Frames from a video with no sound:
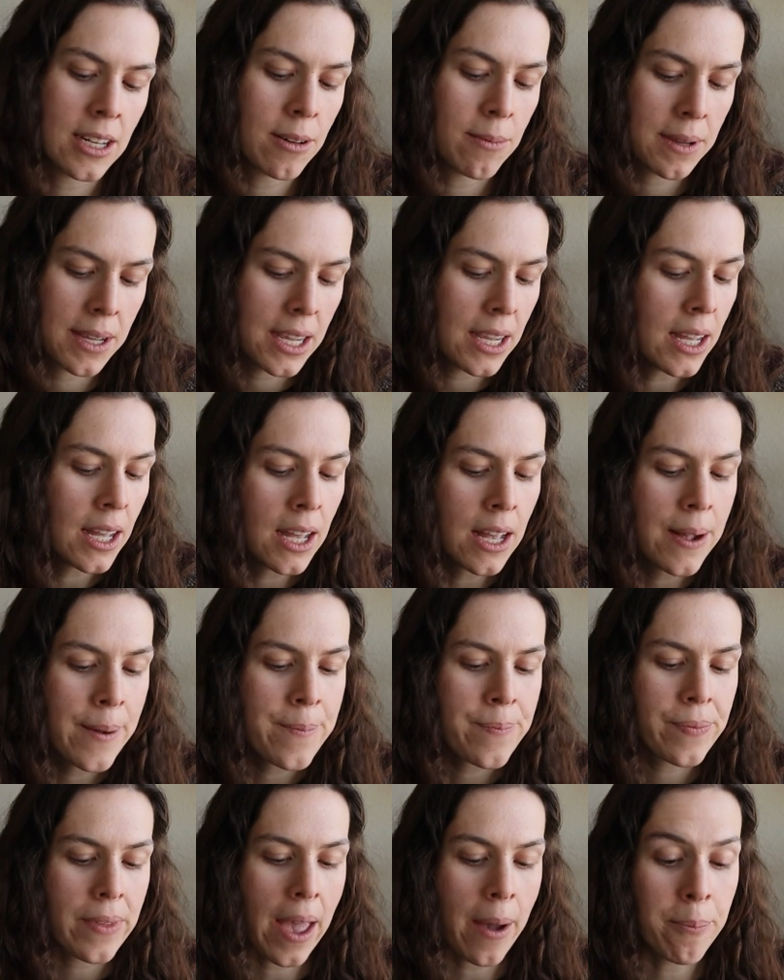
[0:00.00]
near me,
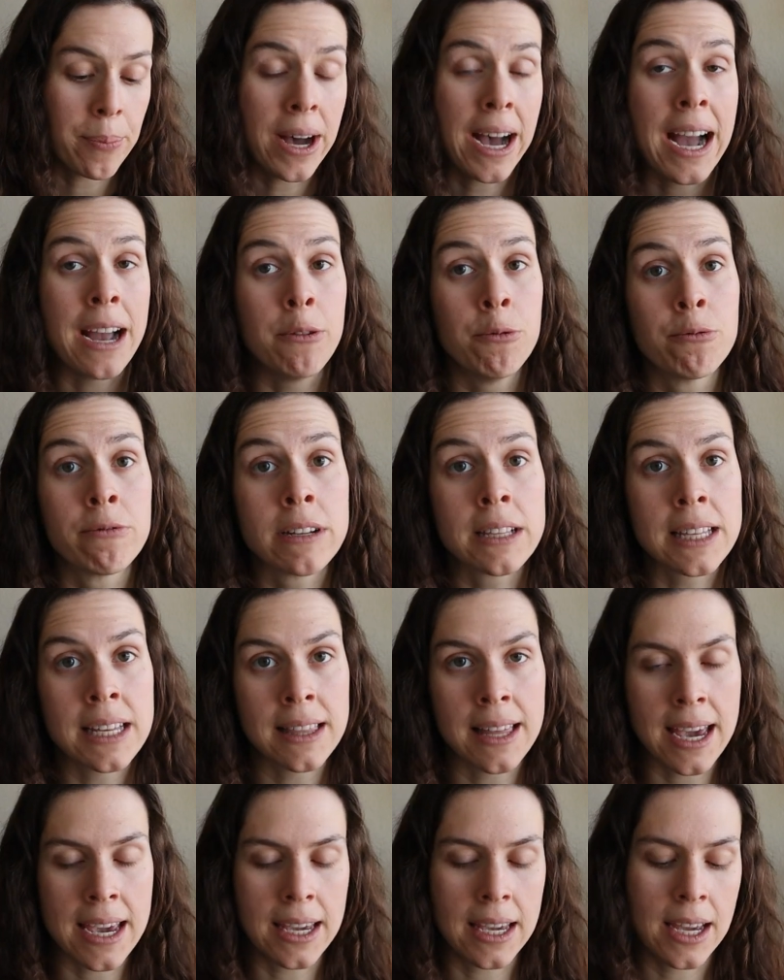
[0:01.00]
but I really
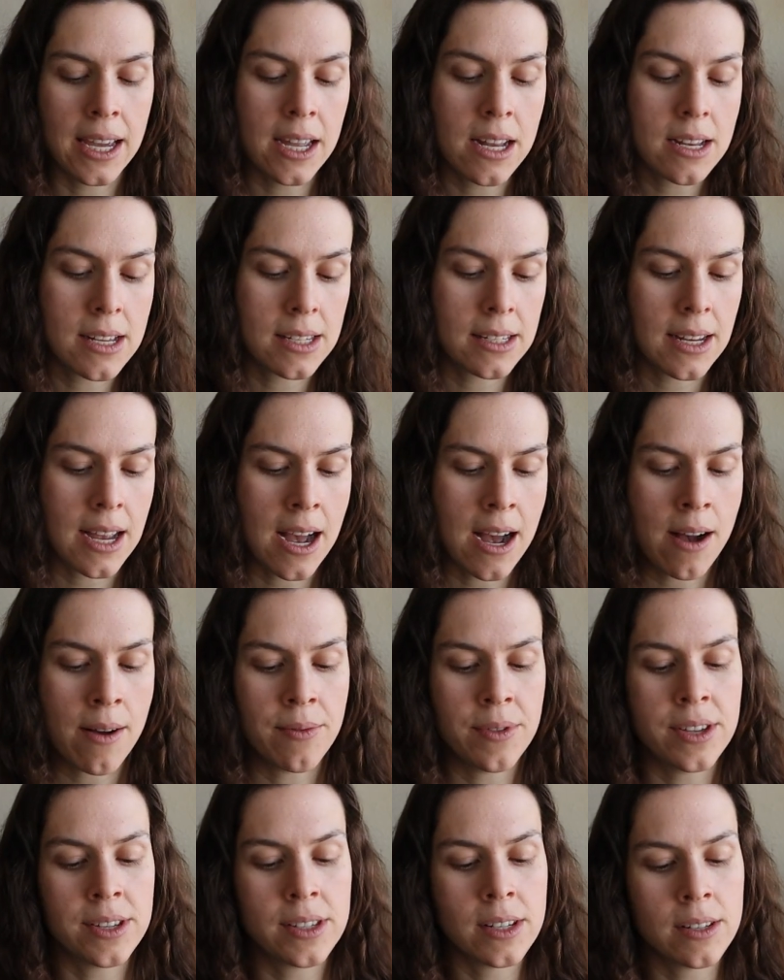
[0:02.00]
like it. Uh,
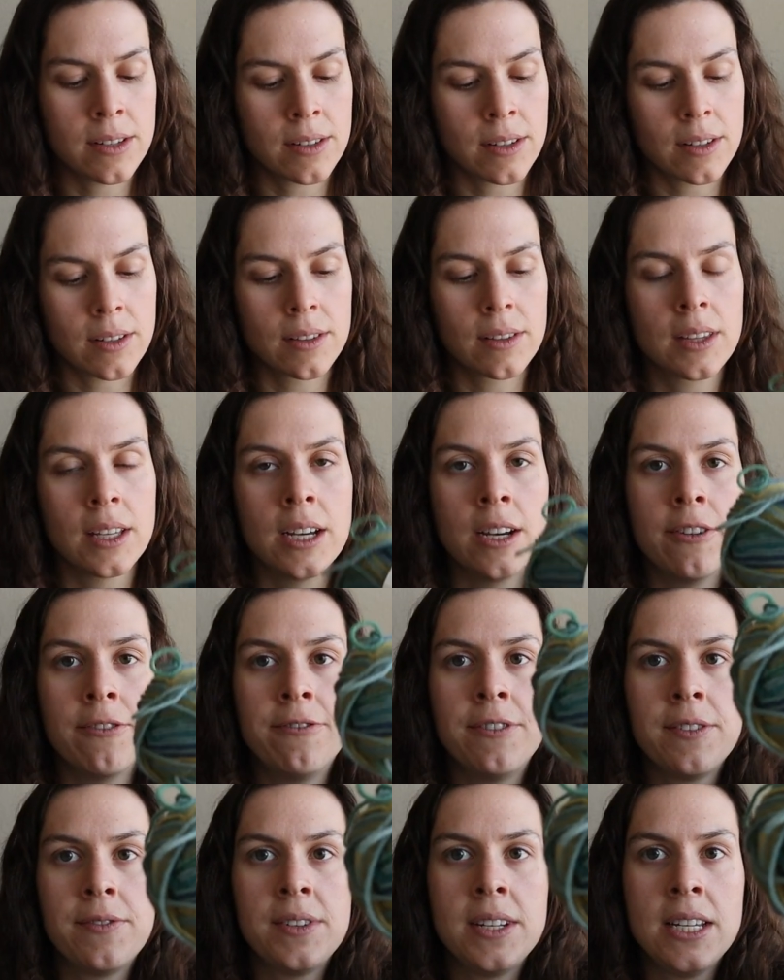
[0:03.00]
this is the
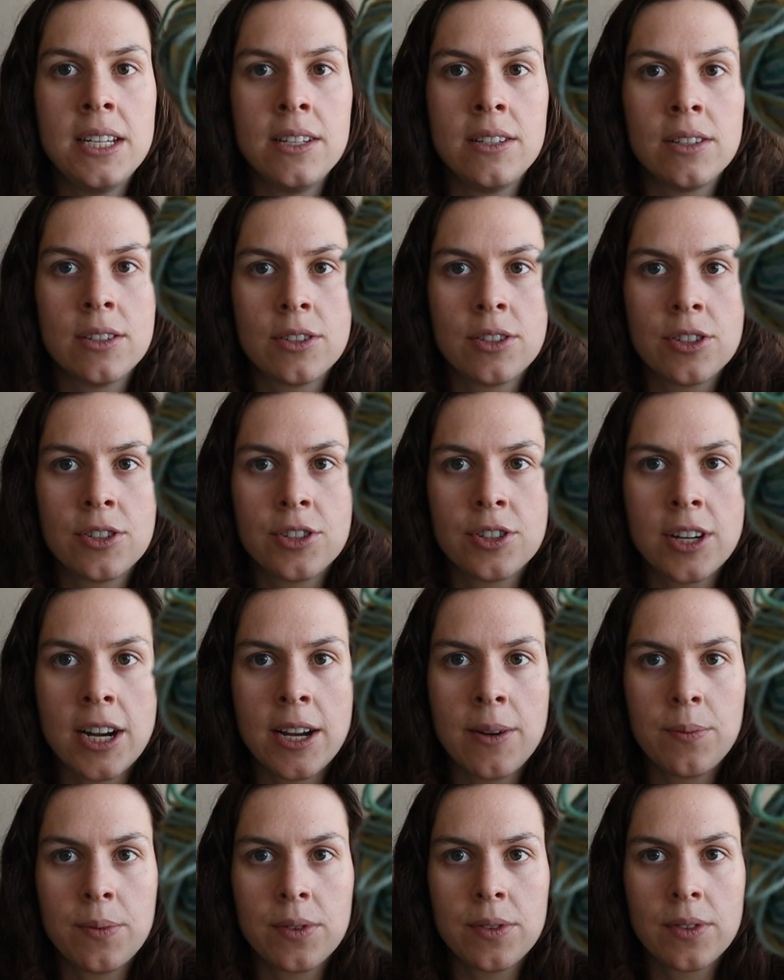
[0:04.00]
50s
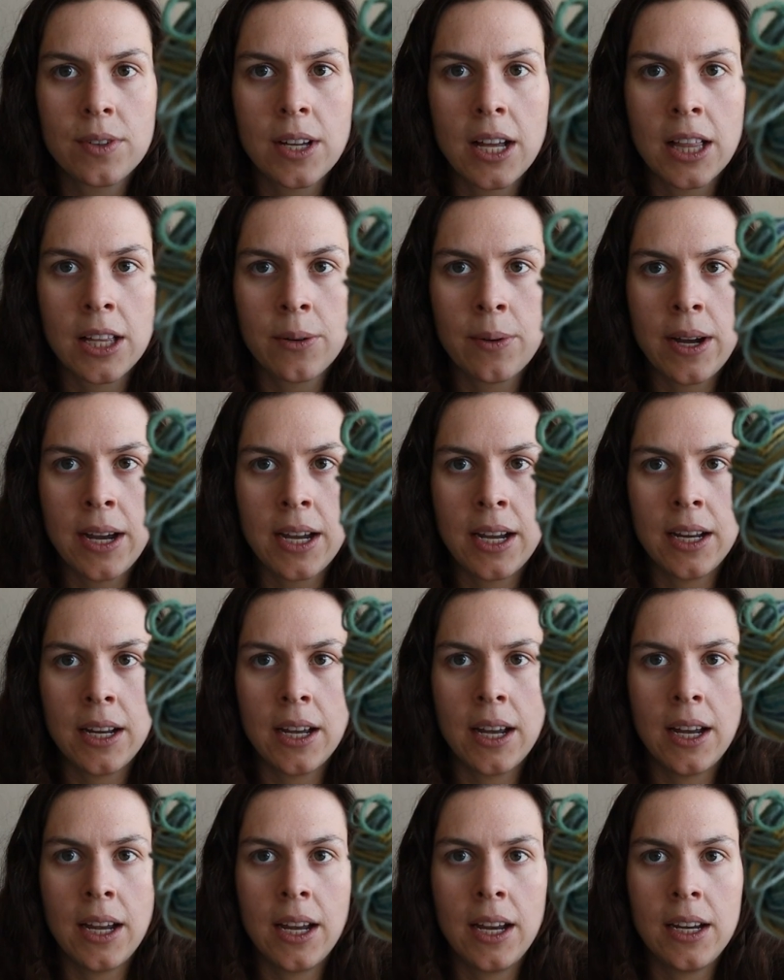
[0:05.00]
Stripes colorway.
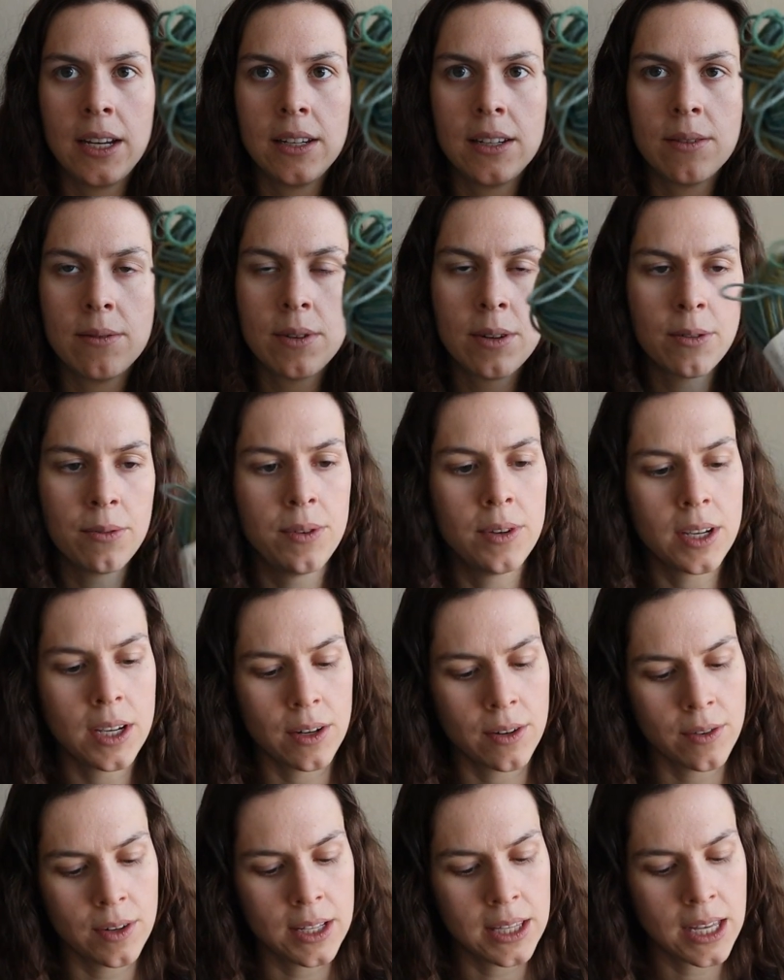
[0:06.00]
I don't know if you
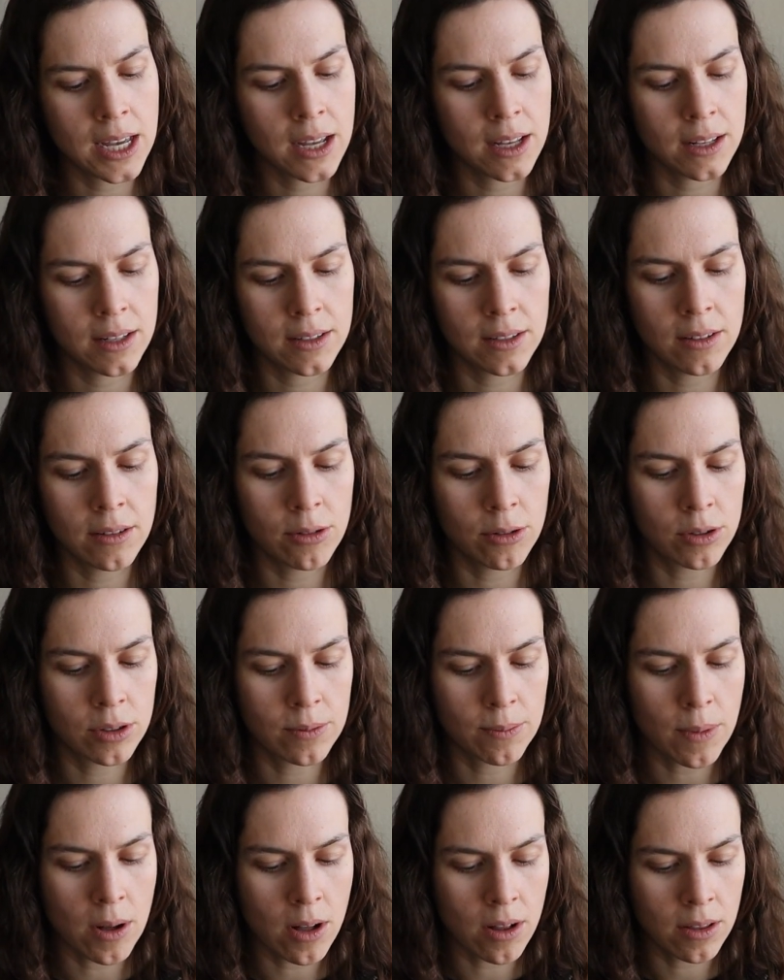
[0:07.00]
can read that, it's a little
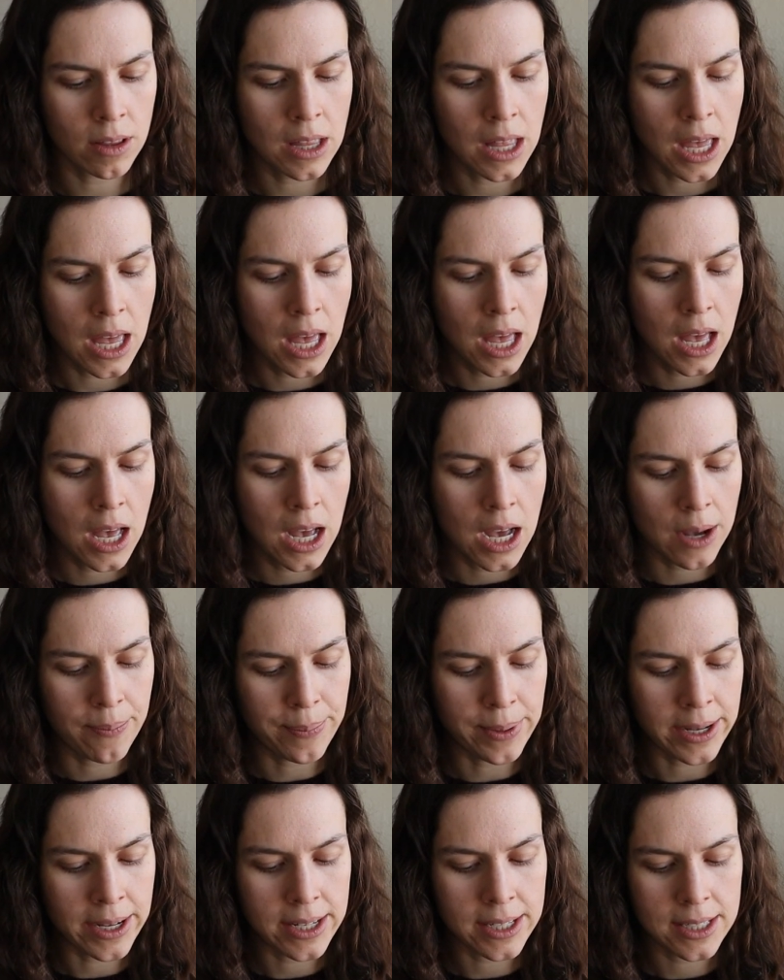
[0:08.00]
small.
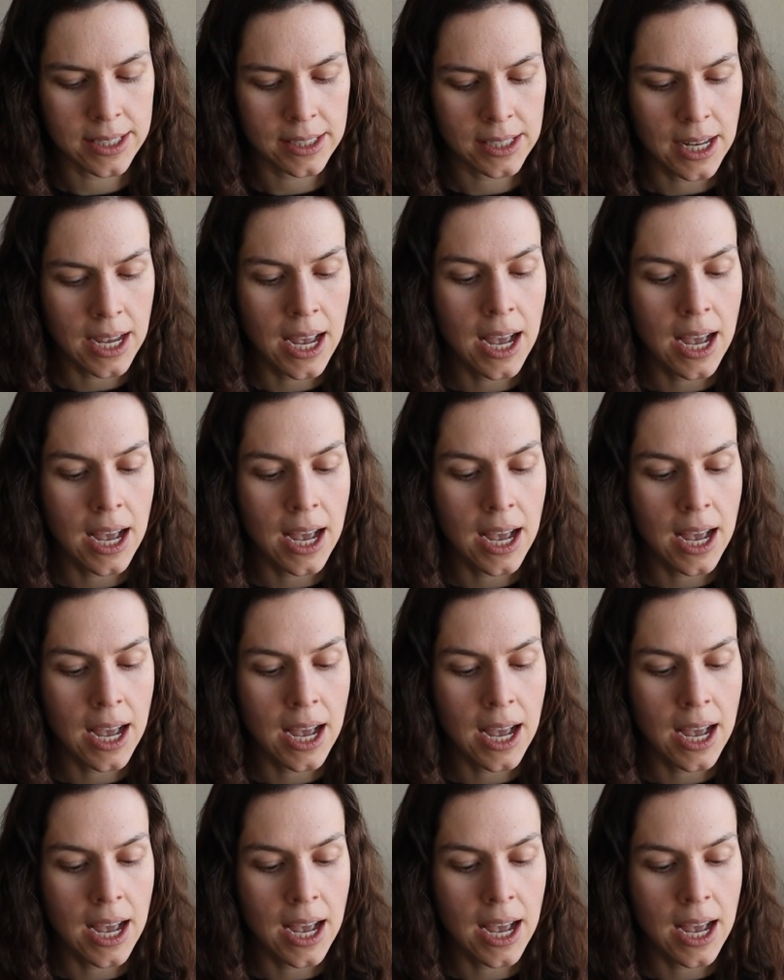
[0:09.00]
But